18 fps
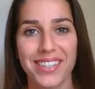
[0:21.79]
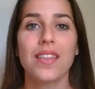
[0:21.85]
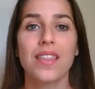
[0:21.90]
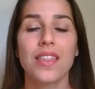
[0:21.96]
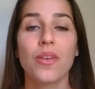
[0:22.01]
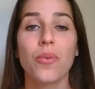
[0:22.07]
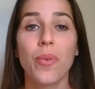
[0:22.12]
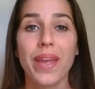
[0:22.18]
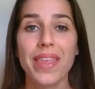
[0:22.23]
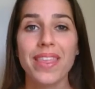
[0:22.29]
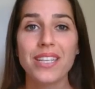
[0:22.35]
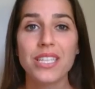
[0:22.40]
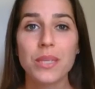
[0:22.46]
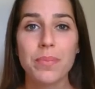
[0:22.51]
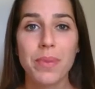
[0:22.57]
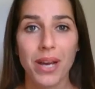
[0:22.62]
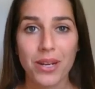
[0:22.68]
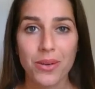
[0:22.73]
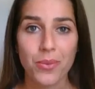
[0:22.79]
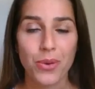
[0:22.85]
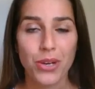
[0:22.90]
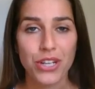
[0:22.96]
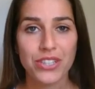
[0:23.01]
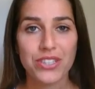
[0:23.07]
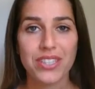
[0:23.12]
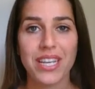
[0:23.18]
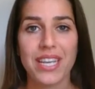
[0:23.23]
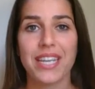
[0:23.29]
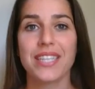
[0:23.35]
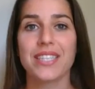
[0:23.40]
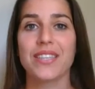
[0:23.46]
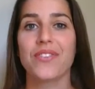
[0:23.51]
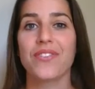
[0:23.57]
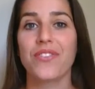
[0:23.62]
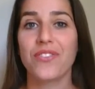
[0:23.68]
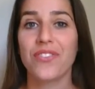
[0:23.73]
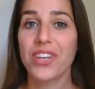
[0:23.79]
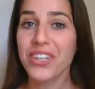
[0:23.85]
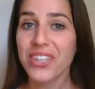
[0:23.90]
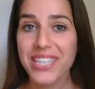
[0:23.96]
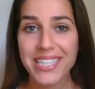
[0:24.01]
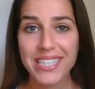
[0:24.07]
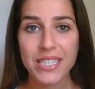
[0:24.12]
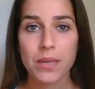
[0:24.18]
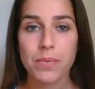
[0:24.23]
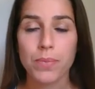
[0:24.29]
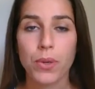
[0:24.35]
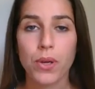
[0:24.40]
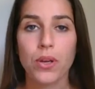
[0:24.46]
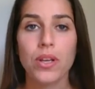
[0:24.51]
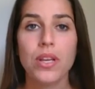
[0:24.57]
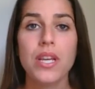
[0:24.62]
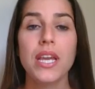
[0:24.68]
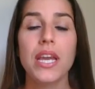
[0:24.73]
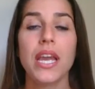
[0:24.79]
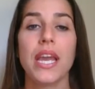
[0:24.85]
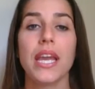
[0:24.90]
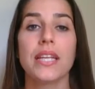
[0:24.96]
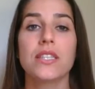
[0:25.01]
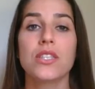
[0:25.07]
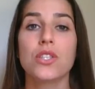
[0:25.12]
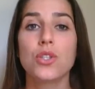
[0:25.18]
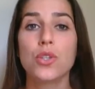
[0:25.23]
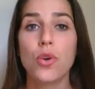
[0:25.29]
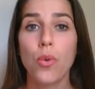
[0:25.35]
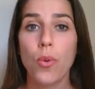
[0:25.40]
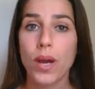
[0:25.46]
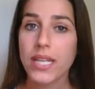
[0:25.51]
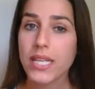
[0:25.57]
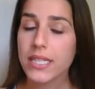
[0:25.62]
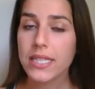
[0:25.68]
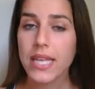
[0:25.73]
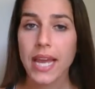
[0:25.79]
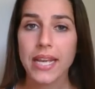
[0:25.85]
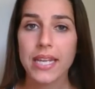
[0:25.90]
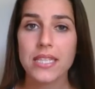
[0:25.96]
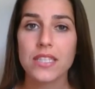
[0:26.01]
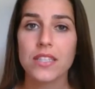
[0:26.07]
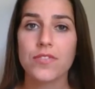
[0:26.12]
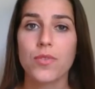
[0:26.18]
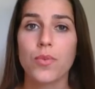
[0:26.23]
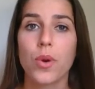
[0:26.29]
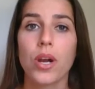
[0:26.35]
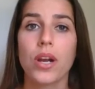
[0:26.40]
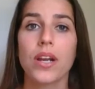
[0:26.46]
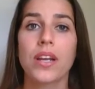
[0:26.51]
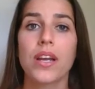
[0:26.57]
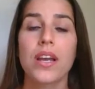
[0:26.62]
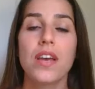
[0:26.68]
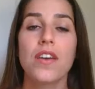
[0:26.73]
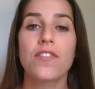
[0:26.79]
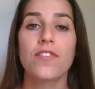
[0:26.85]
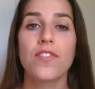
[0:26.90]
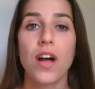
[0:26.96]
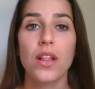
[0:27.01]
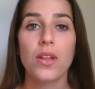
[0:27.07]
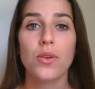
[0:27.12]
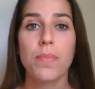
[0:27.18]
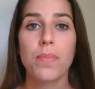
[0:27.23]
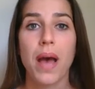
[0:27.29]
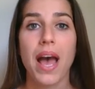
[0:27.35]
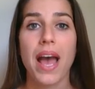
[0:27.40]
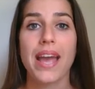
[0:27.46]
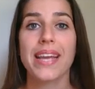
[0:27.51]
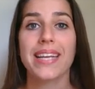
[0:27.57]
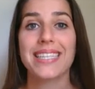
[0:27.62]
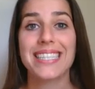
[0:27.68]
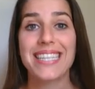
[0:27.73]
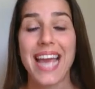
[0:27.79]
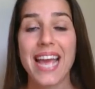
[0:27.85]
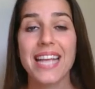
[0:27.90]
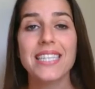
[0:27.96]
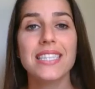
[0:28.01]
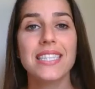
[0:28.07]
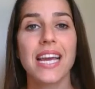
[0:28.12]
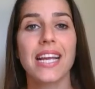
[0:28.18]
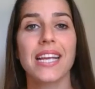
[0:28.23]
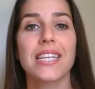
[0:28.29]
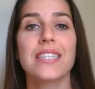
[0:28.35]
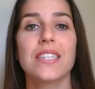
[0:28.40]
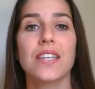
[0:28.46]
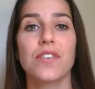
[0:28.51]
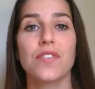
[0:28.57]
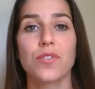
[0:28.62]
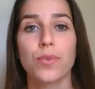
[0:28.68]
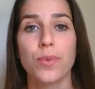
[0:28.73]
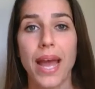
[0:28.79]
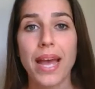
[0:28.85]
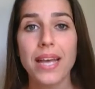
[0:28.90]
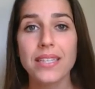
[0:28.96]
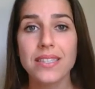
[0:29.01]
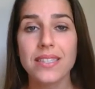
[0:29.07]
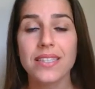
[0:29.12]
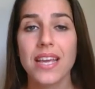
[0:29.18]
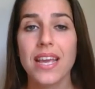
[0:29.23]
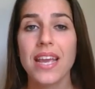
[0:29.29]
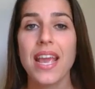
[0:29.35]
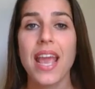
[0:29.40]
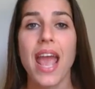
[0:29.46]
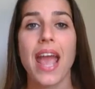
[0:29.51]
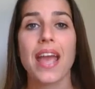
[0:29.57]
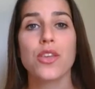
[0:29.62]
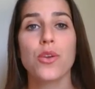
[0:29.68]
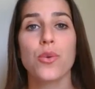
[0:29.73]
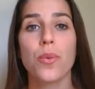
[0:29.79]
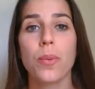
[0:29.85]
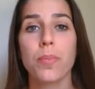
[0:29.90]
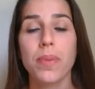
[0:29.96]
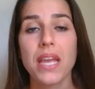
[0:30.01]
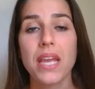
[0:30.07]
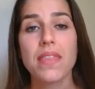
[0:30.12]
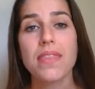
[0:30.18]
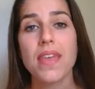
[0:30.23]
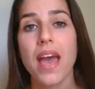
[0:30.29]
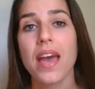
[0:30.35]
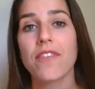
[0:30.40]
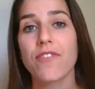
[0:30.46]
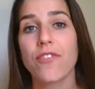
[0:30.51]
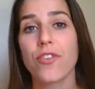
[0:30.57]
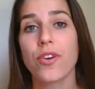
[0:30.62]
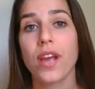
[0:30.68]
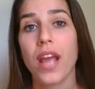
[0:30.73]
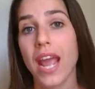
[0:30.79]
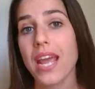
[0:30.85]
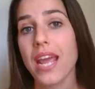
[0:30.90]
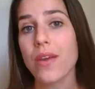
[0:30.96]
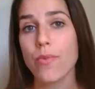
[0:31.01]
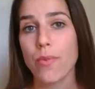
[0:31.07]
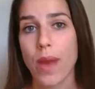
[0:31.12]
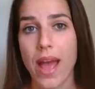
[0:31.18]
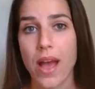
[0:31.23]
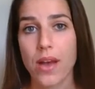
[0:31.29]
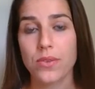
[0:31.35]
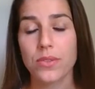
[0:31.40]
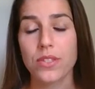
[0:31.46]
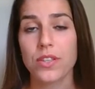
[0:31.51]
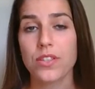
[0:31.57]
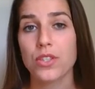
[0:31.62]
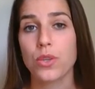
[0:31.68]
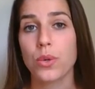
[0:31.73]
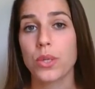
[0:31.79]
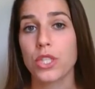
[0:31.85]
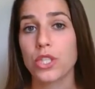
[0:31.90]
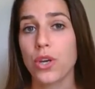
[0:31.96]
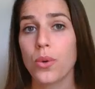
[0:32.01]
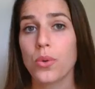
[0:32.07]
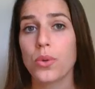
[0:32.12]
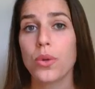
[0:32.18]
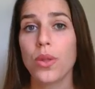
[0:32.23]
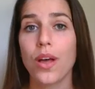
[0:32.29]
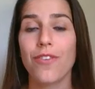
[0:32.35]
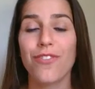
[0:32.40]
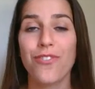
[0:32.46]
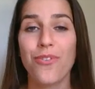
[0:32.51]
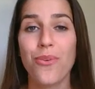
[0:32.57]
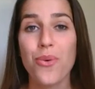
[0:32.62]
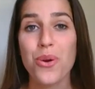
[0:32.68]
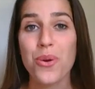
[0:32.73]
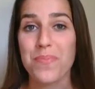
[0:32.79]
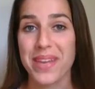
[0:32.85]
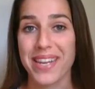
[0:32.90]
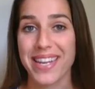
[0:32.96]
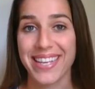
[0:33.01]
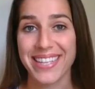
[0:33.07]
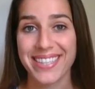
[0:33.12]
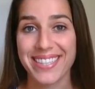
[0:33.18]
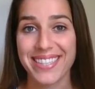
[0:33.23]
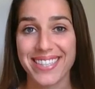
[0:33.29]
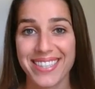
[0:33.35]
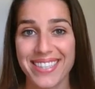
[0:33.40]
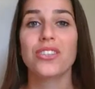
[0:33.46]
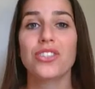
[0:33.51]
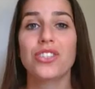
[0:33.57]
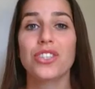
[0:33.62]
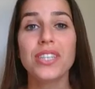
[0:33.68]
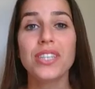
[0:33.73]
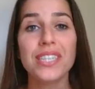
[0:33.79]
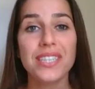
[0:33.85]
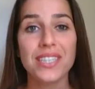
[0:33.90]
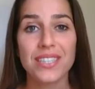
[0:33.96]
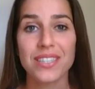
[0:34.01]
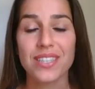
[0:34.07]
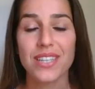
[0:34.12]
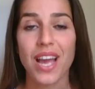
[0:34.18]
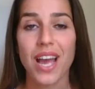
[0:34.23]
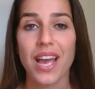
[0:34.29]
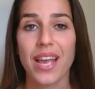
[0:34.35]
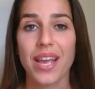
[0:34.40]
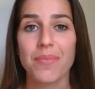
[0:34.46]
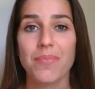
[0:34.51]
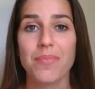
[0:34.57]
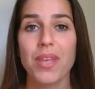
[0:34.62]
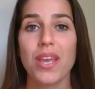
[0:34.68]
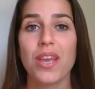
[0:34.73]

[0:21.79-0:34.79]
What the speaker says: The way that Tabata works is very simple. It's 20 seconds of work followed by 10 seconds of rest, and you repeat that for 8 rounds, so a total of 4 minutes. During this time,